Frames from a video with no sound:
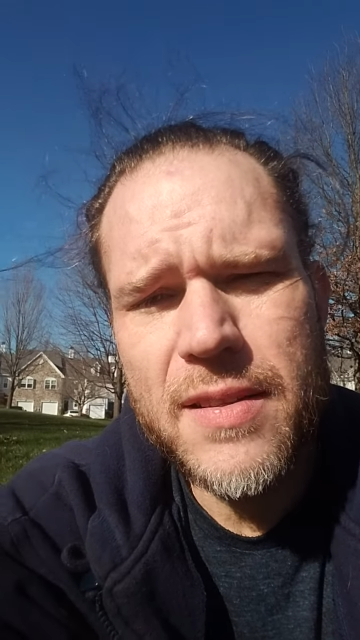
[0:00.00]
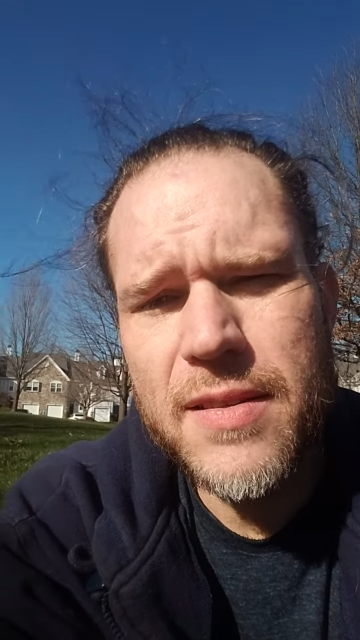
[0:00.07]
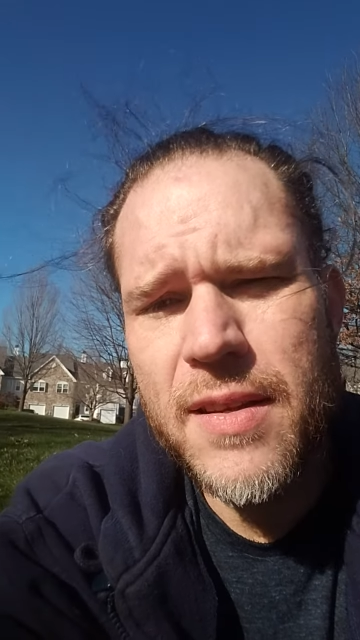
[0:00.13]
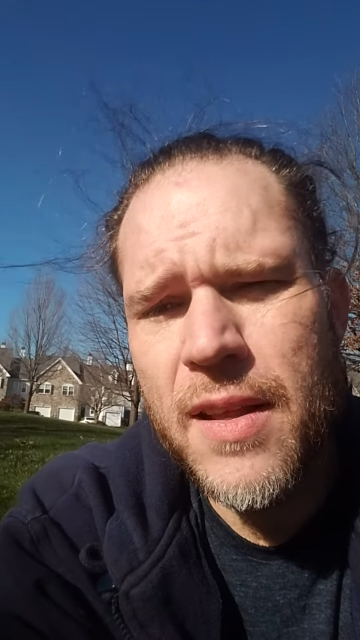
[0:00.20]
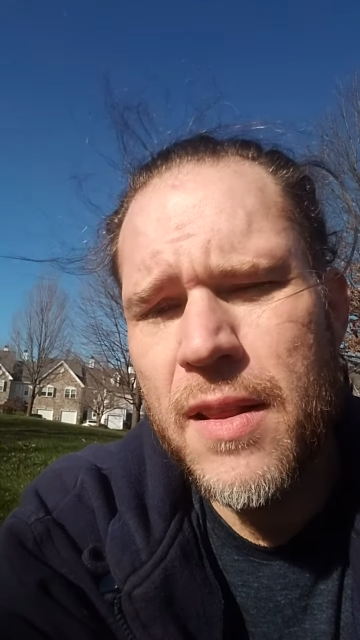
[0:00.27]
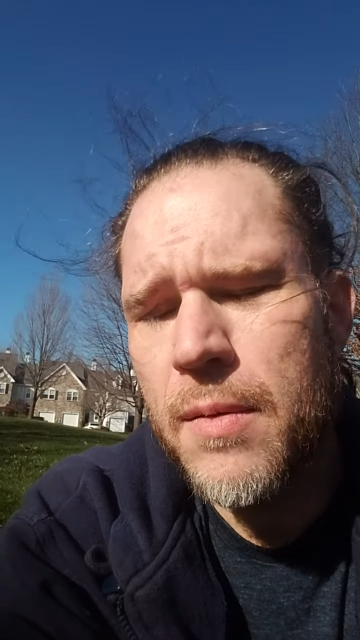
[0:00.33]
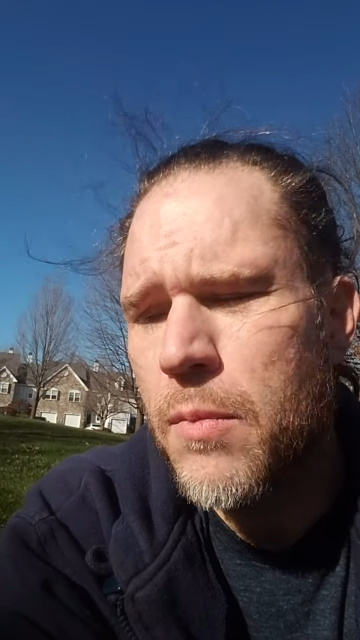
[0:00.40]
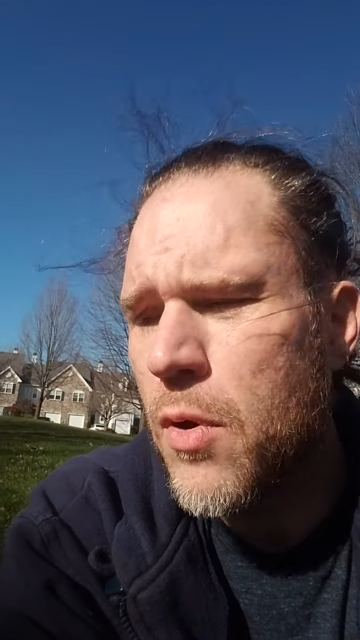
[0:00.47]

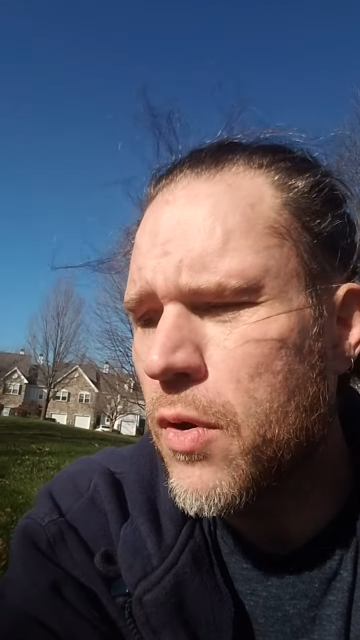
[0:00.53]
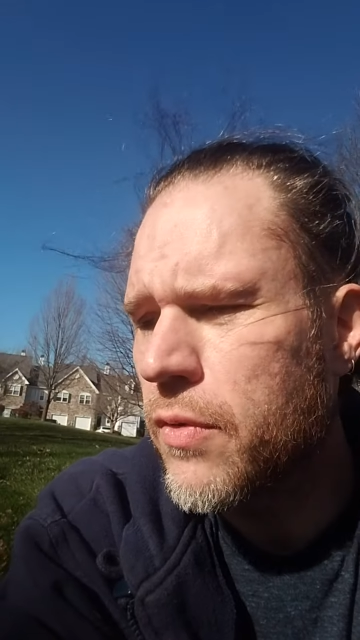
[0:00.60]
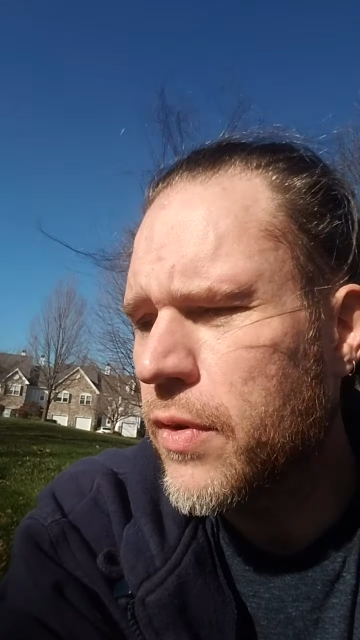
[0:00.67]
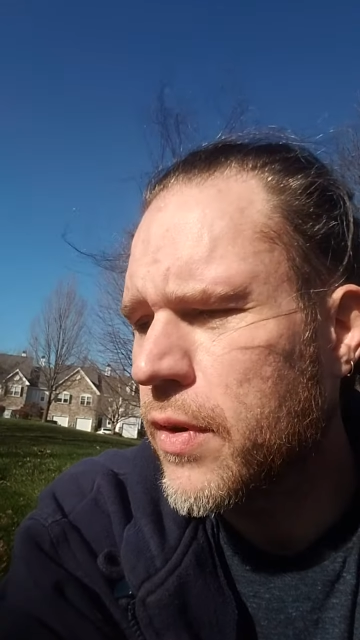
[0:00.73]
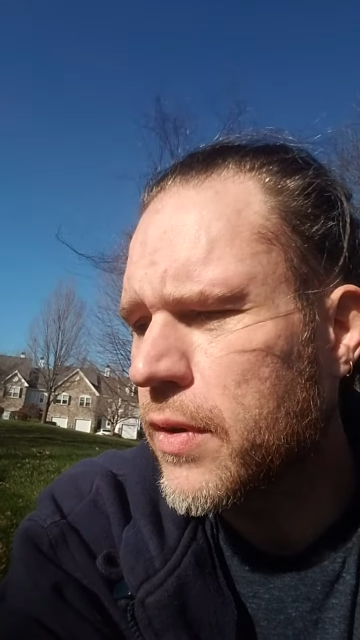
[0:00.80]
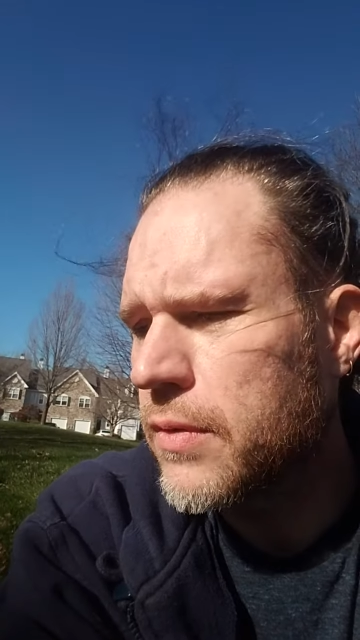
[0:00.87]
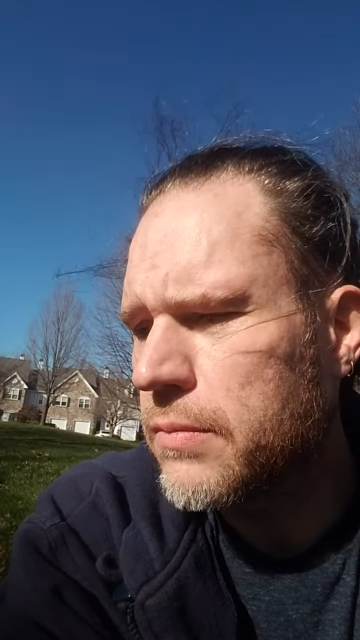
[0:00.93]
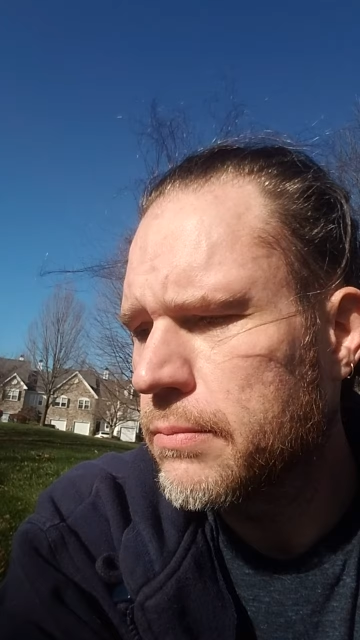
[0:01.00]
send them
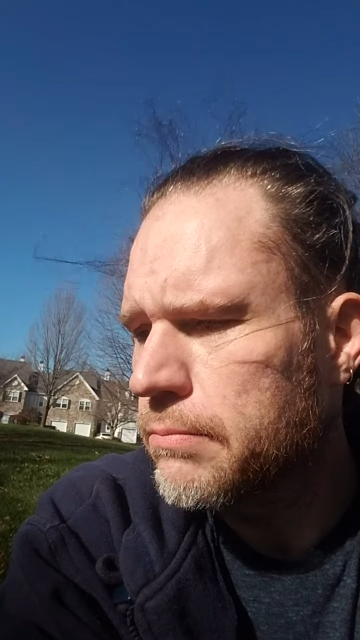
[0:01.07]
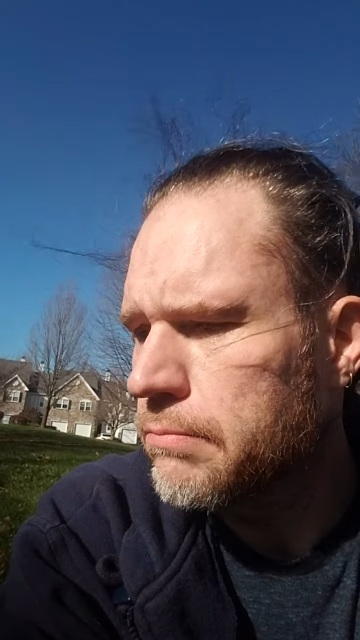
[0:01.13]
over